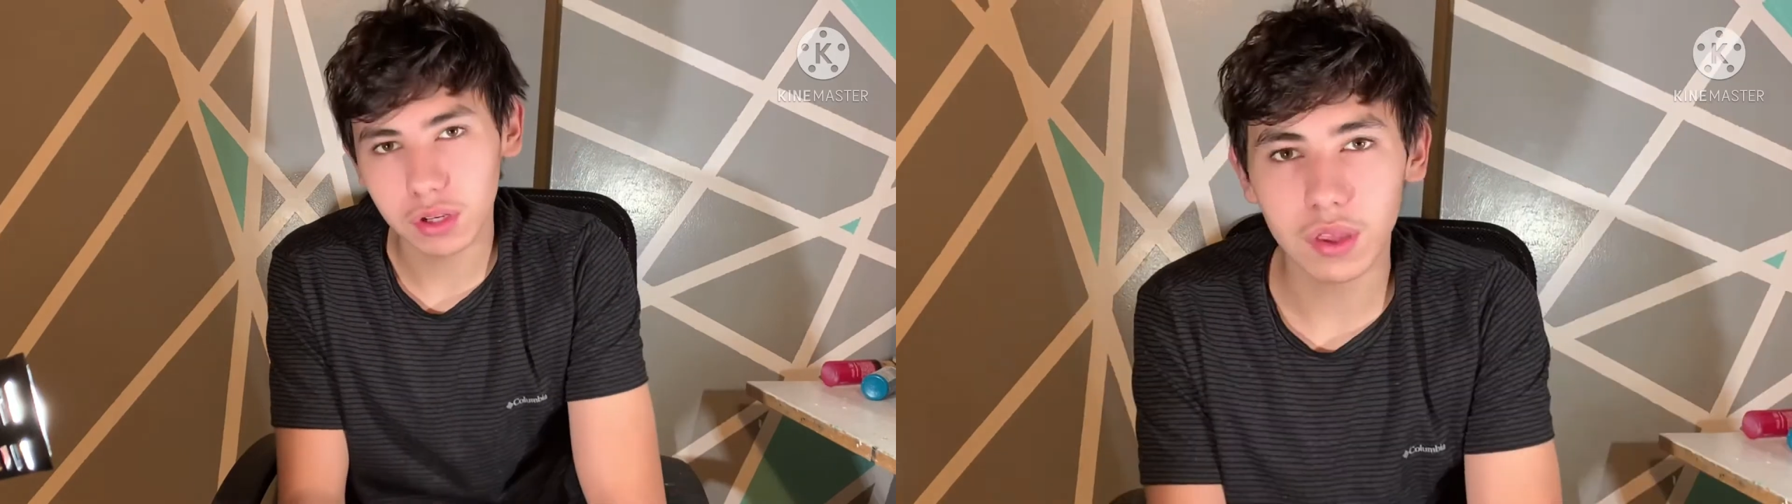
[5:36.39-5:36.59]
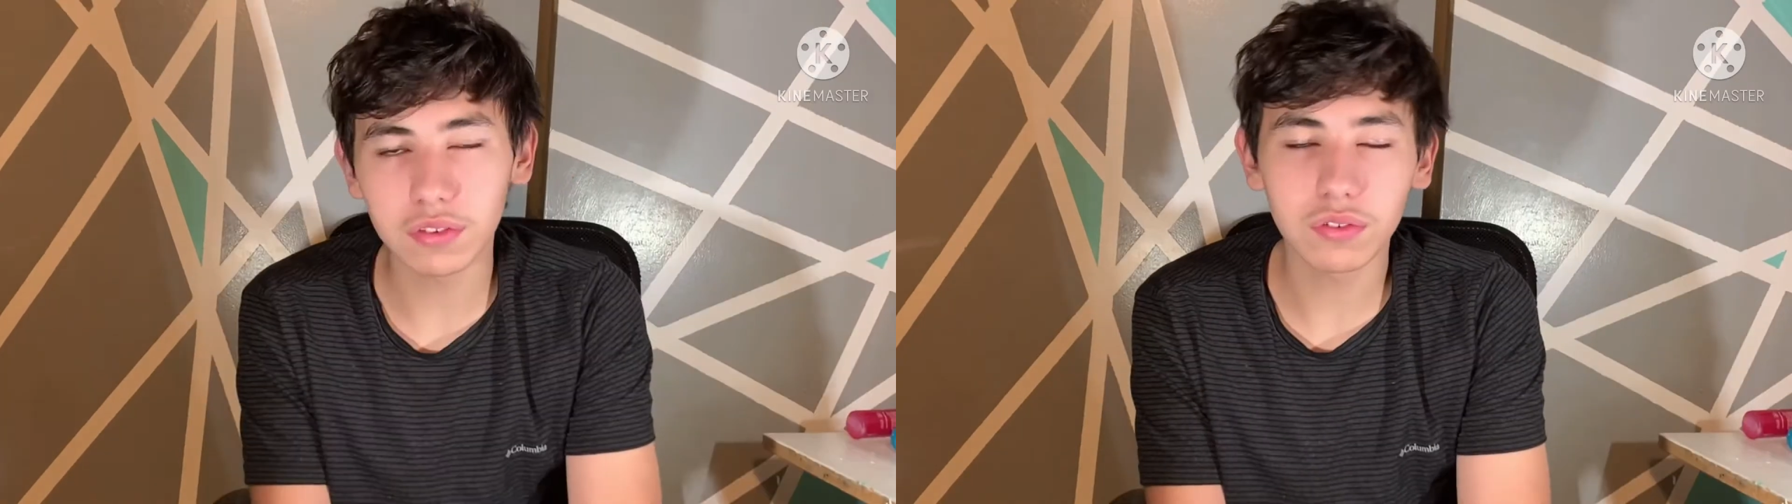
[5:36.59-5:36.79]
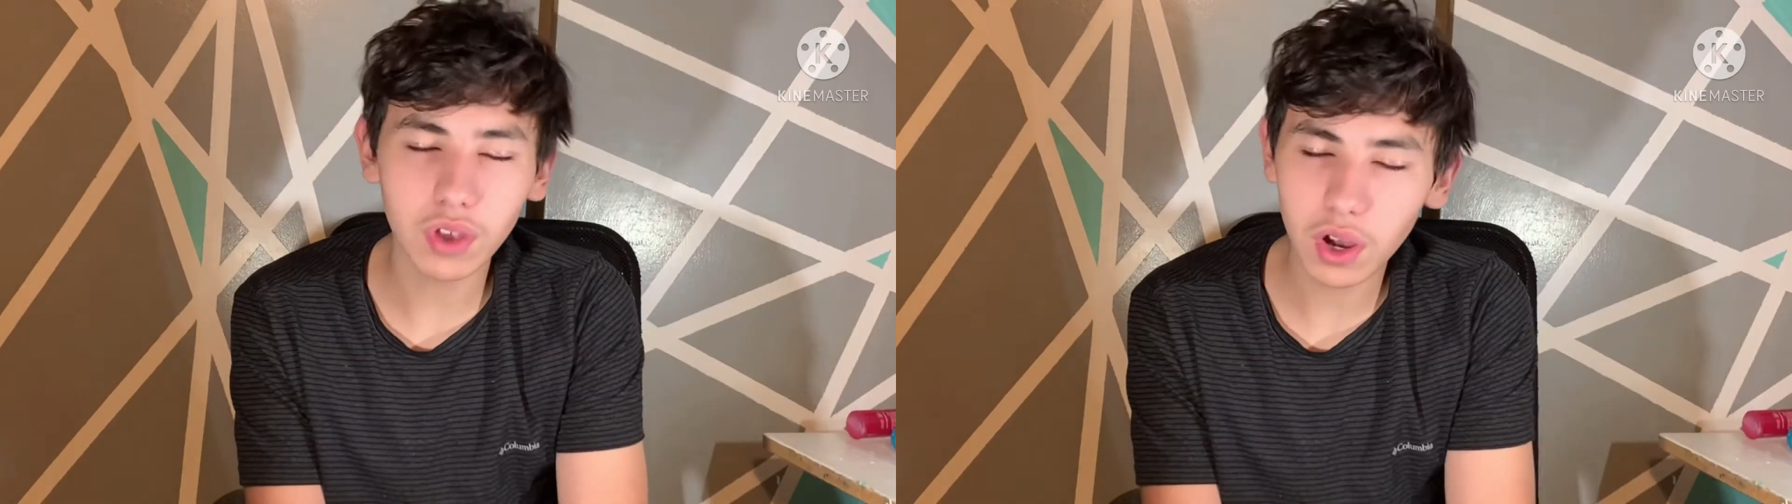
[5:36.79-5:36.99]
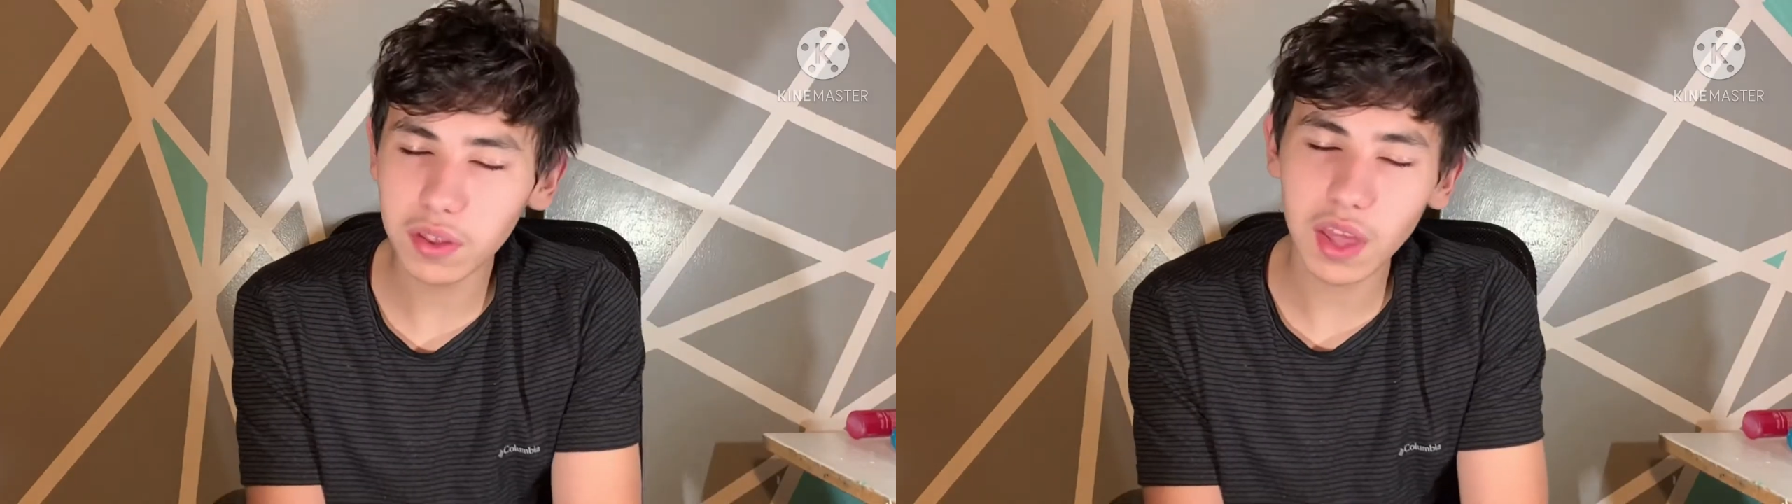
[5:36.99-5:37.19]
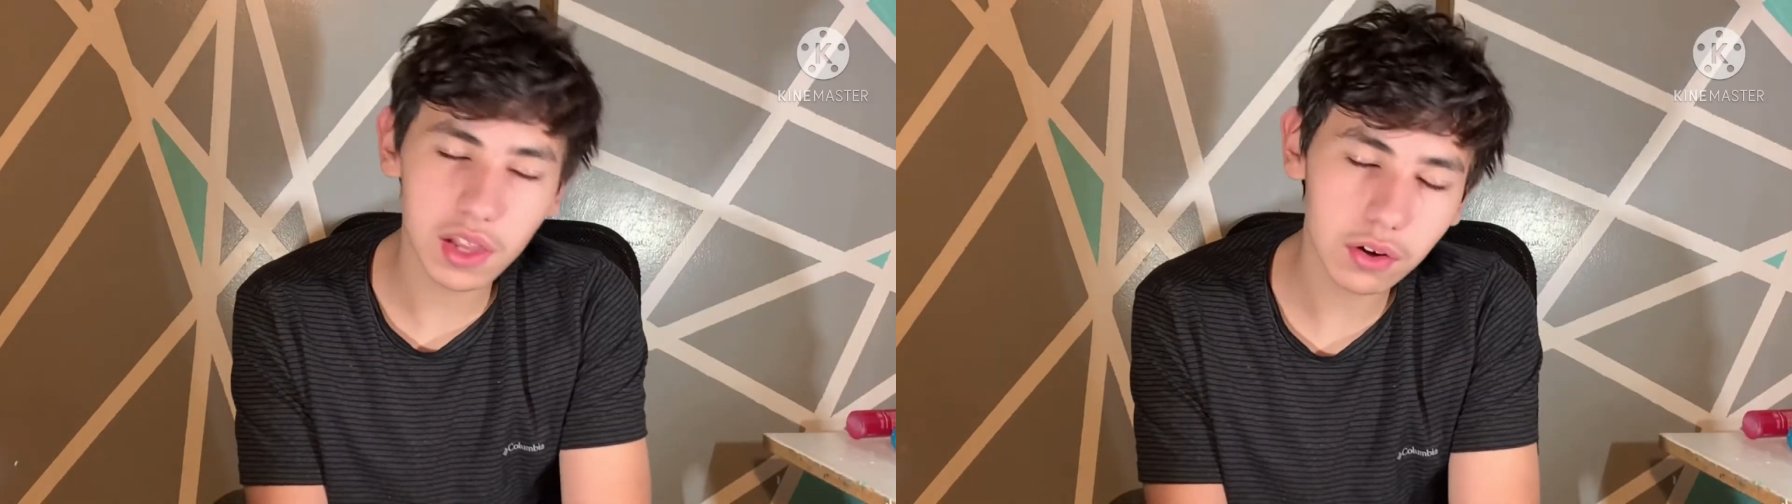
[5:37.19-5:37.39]
As you saw in
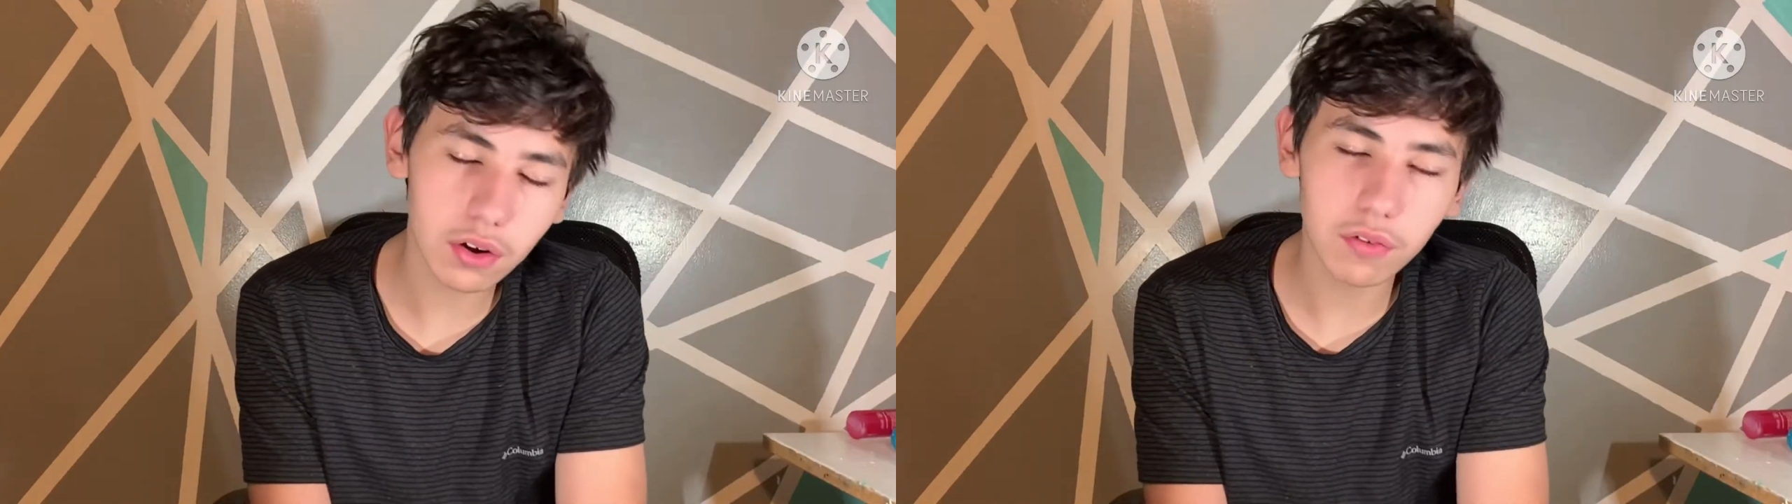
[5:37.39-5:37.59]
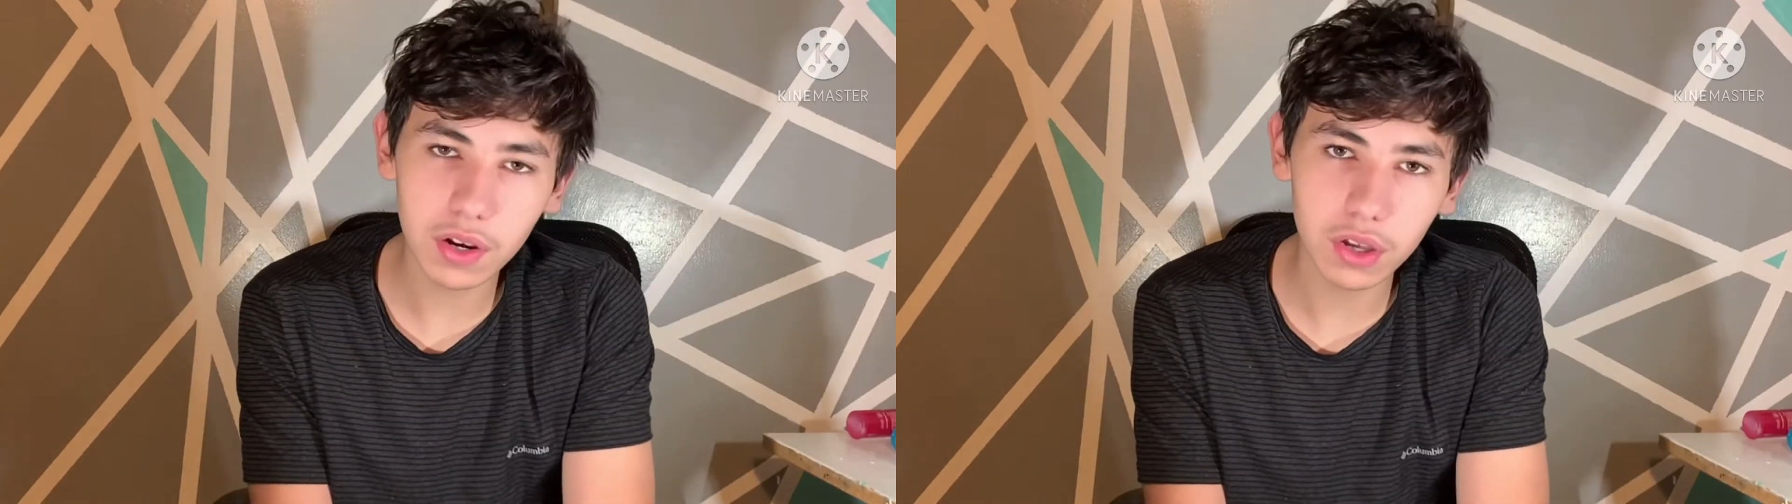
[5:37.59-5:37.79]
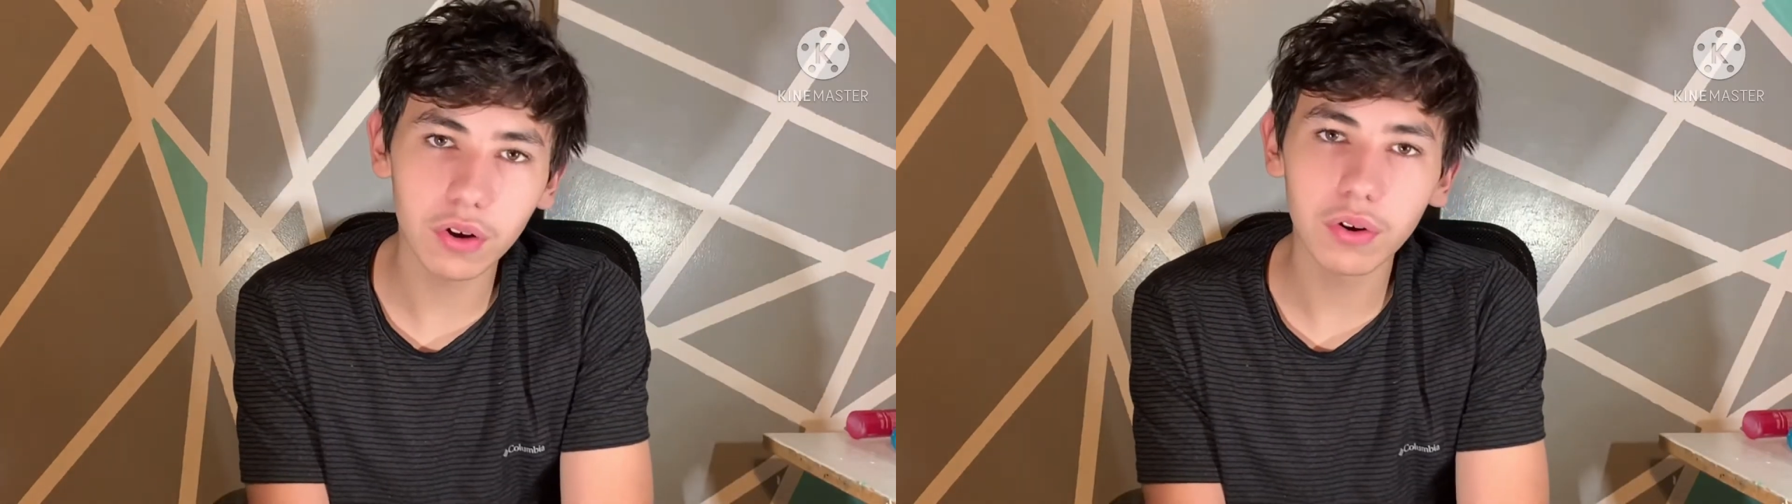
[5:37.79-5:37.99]
that little video,